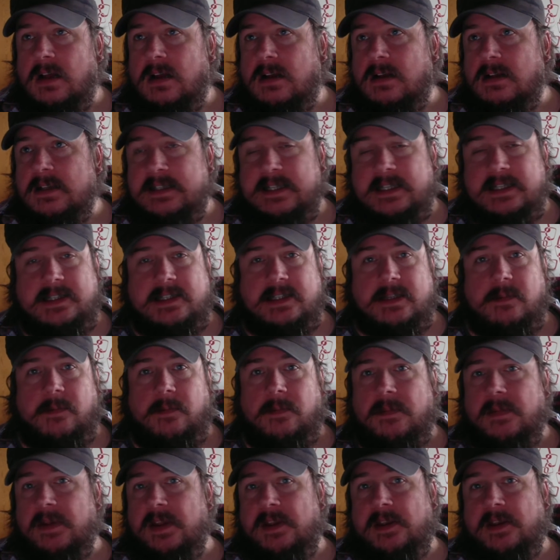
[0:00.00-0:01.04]

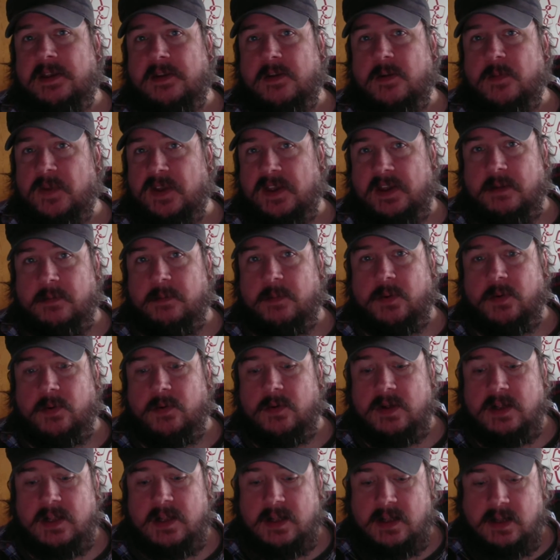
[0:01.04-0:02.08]
system is super
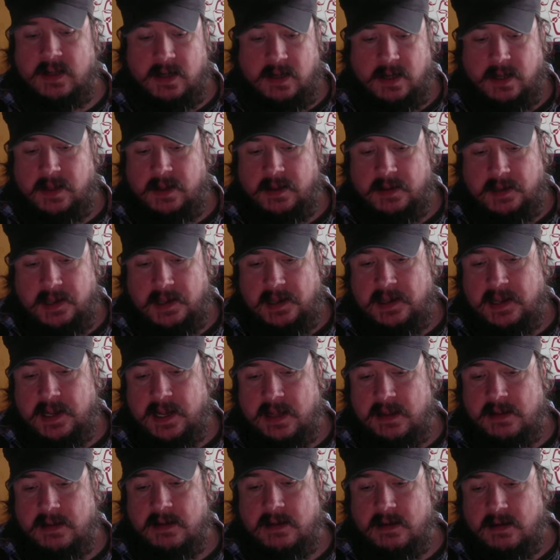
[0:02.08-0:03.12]
simple, and as I
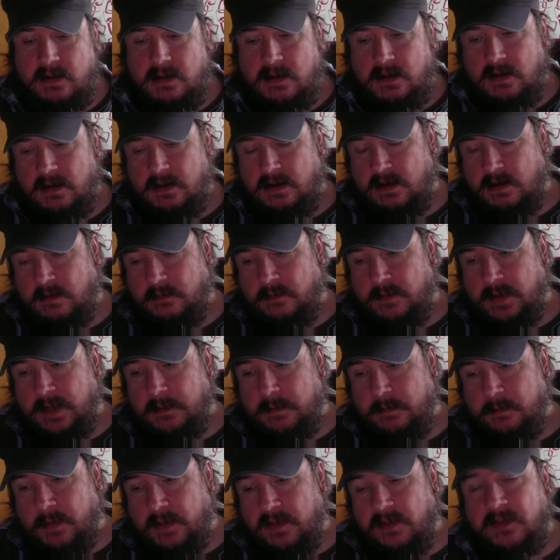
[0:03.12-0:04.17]
said,
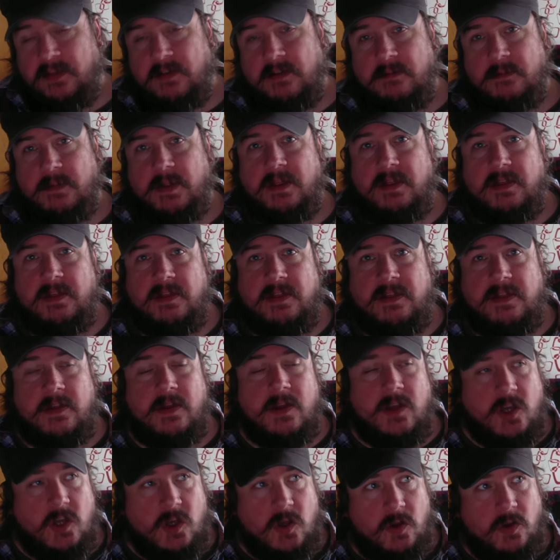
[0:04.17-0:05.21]
month on month,
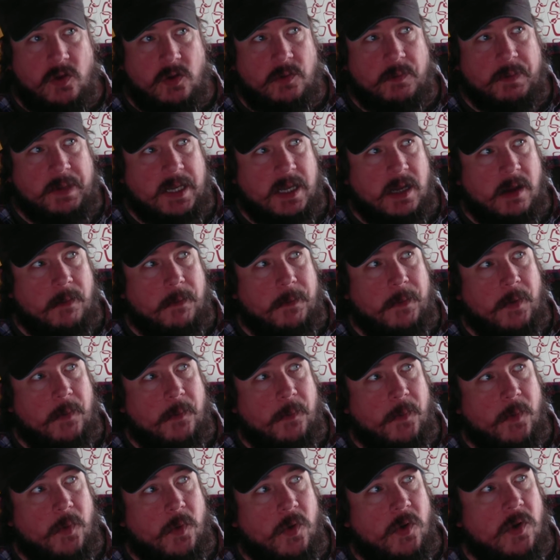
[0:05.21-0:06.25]
you'll become
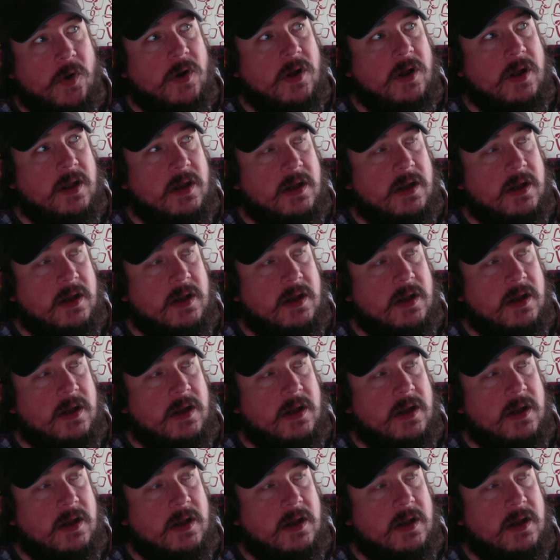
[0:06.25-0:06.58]
more.